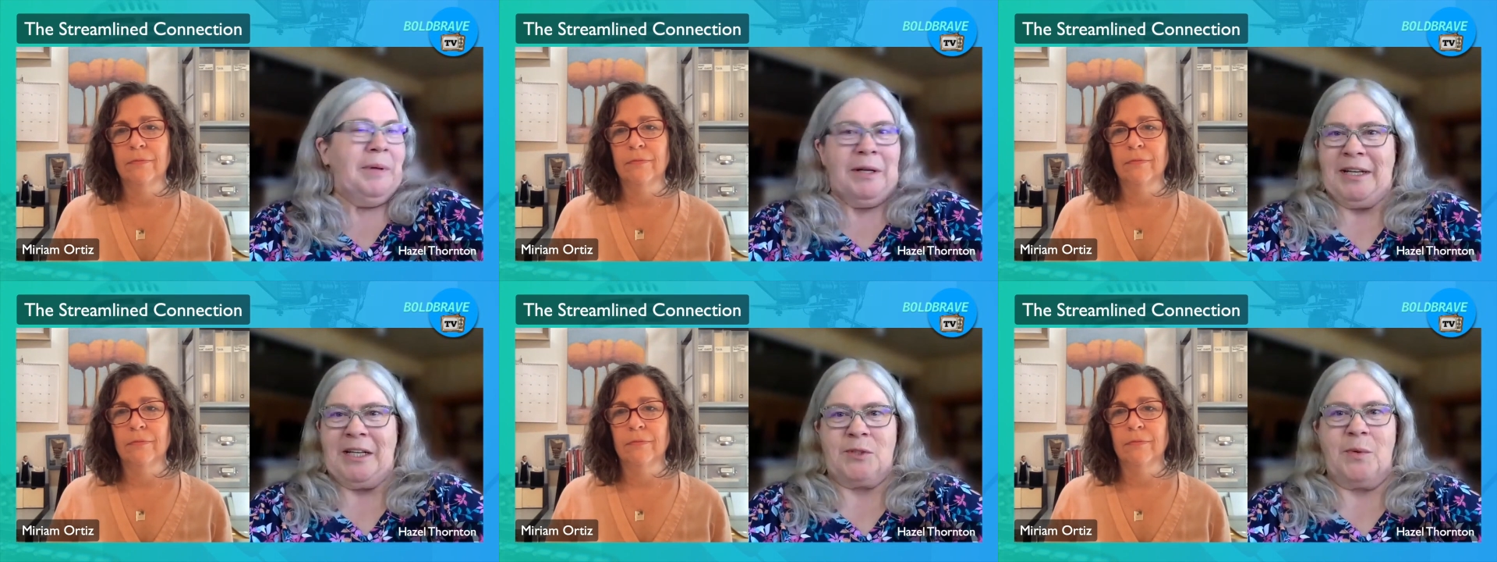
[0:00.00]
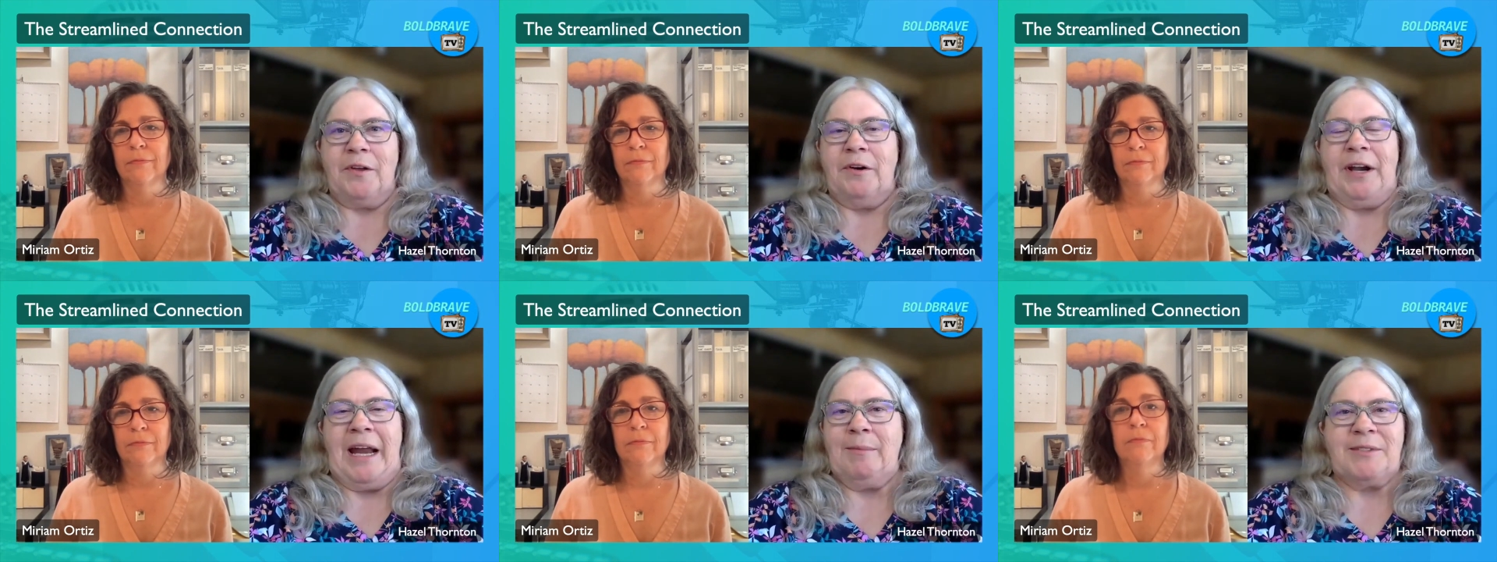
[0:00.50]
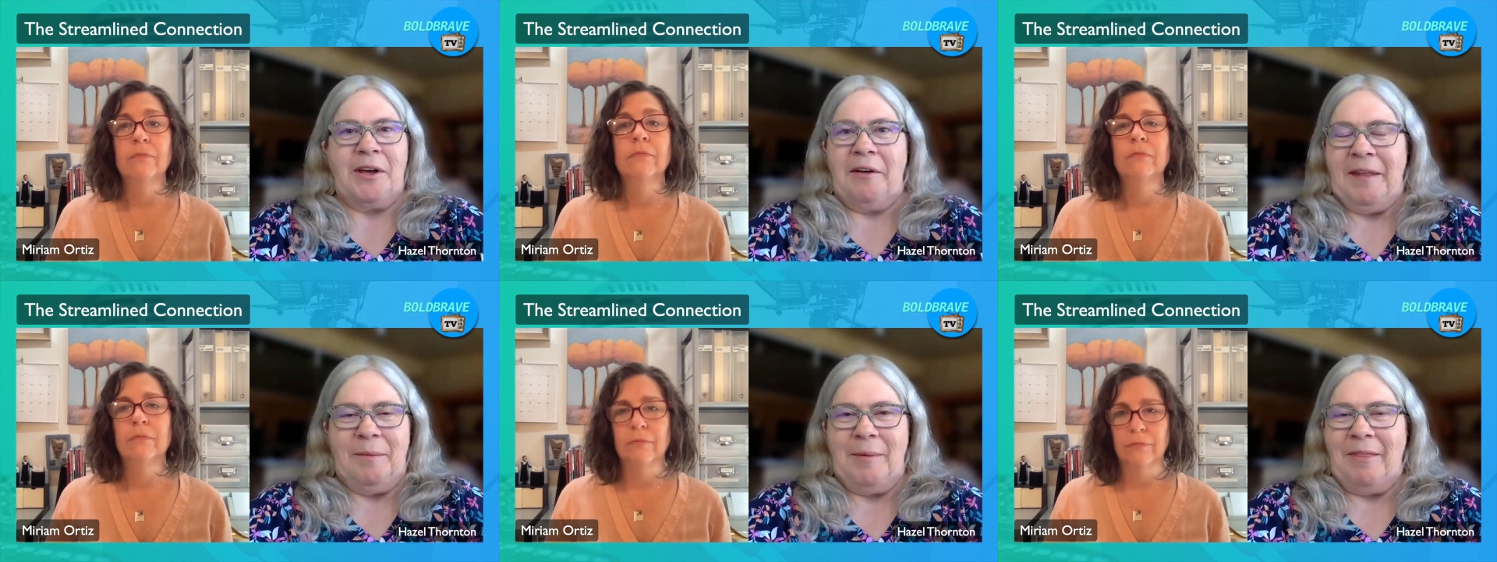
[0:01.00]
Speaker 1: buildings with their names
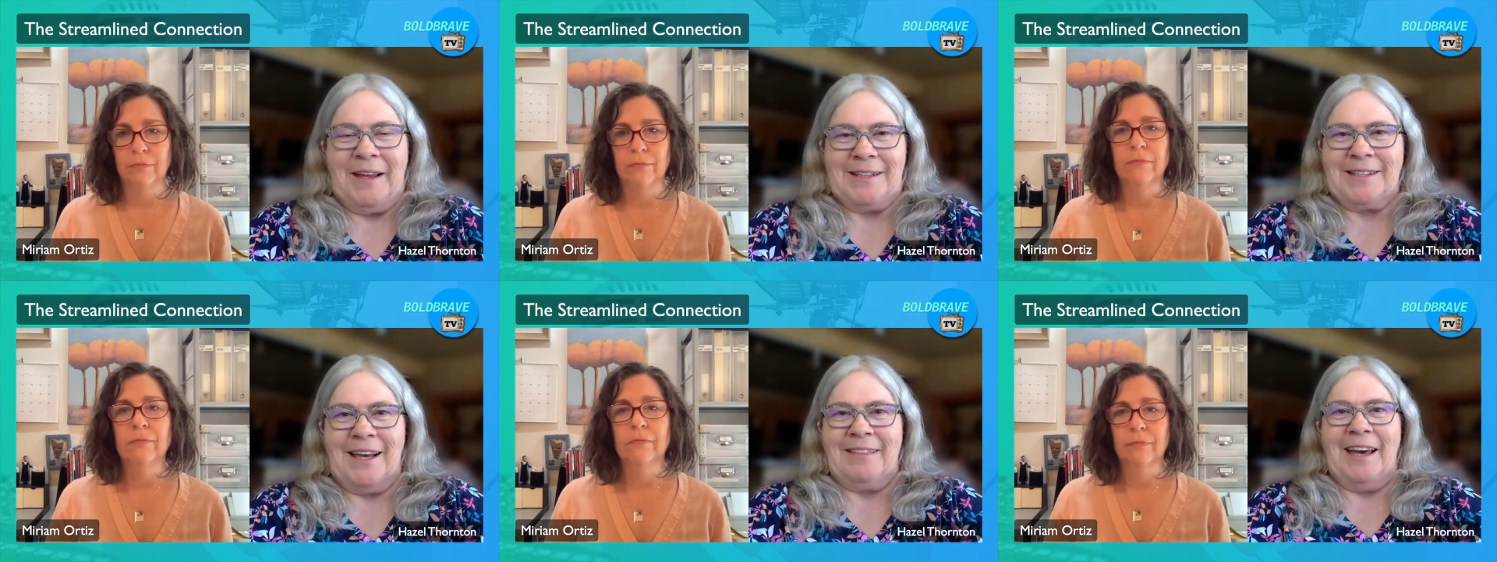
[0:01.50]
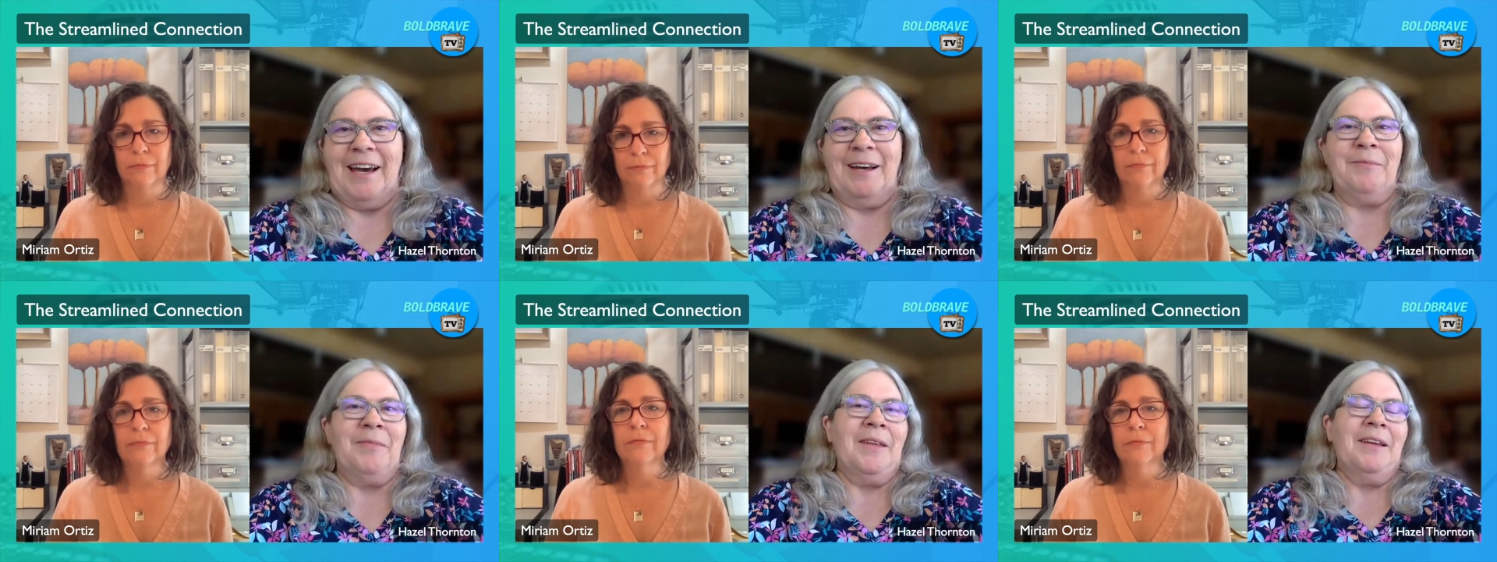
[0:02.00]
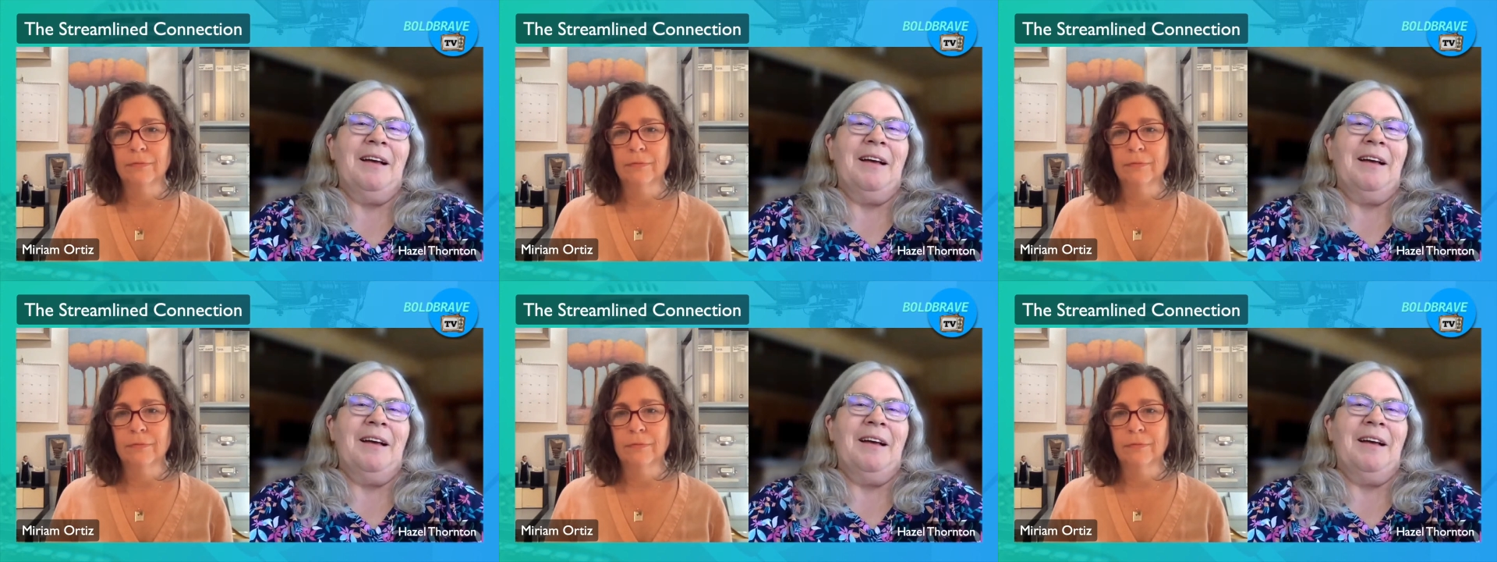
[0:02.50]
on them and things like that.